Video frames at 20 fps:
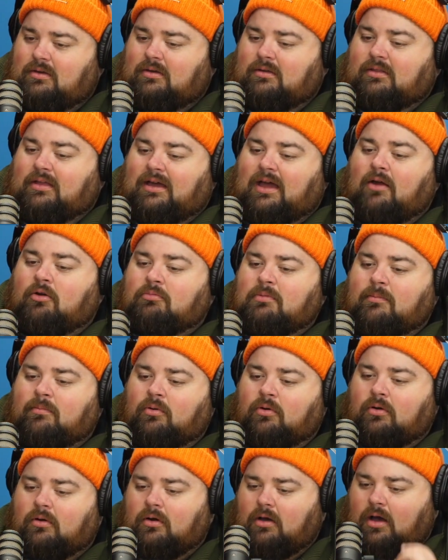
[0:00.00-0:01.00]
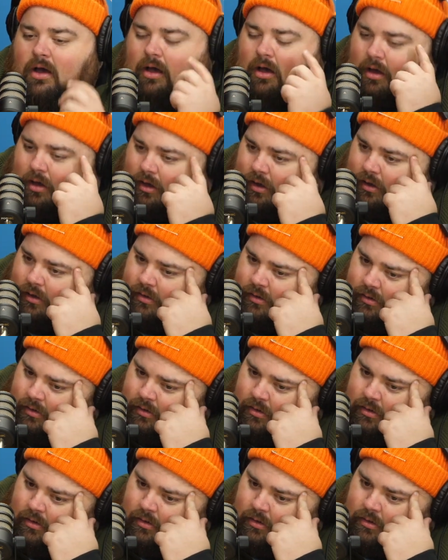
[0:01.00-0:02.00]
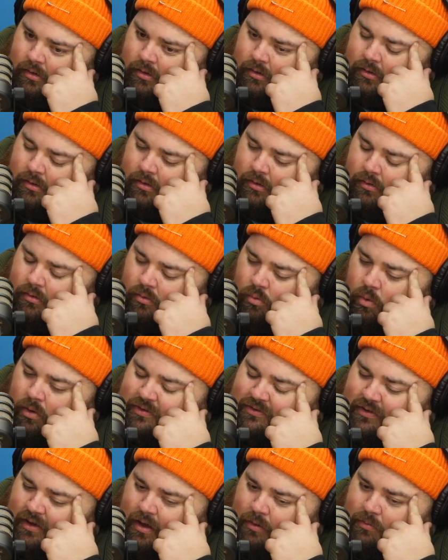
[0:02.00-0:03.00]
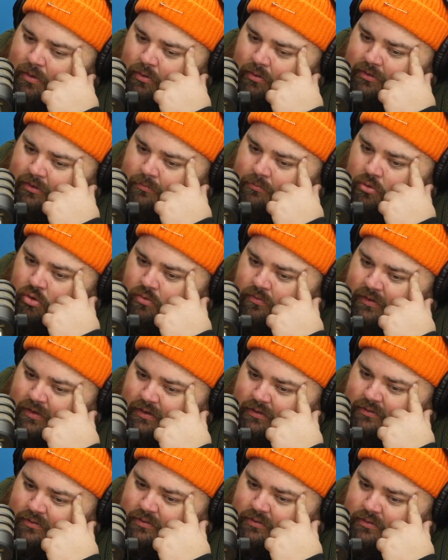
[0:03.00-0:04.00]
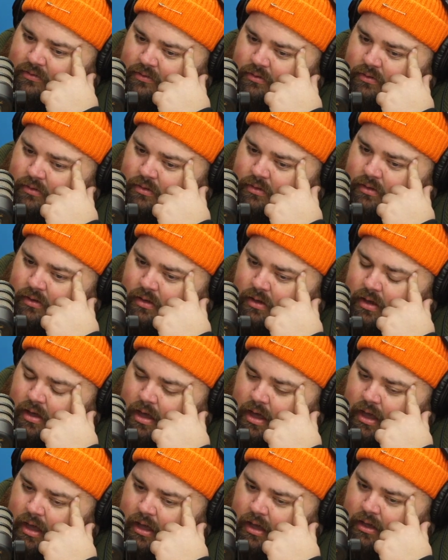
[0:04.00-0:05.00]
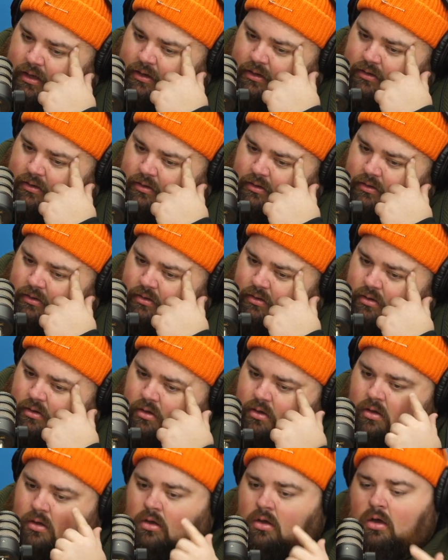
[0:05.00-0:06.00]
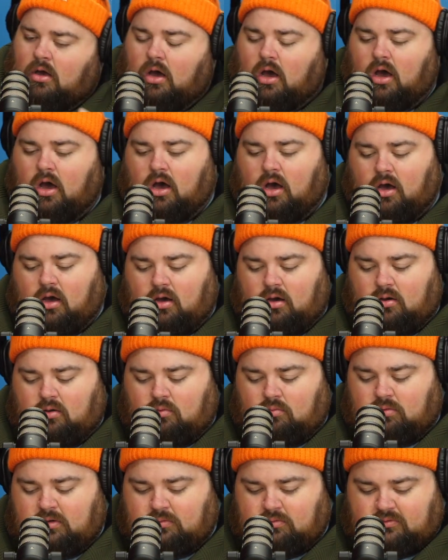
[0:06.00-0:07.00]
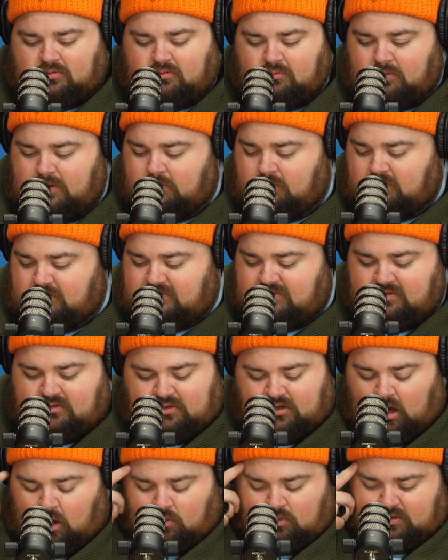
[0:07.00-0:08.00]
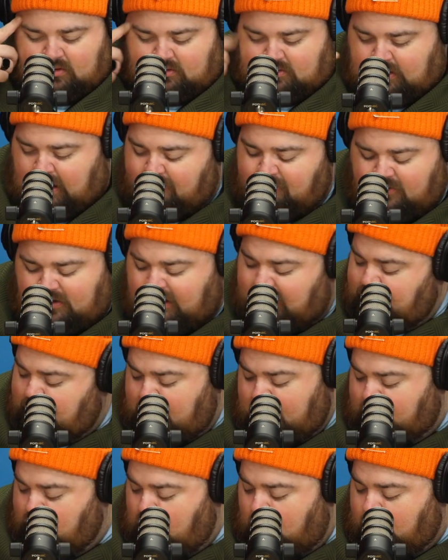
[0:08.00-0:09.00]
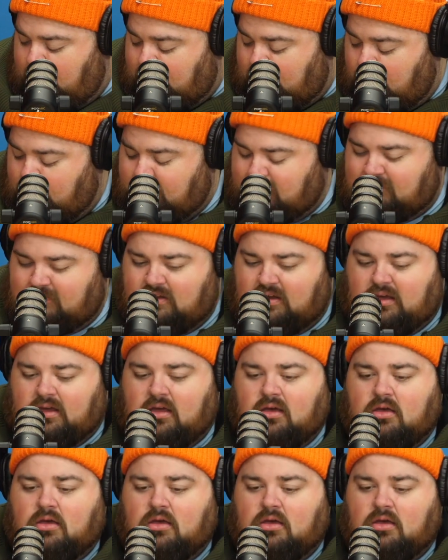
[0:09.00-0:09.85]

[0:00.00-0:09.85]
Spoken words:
Like I remember one time we were at the movies and we were going, I forget, I don't even remember what we were going to see,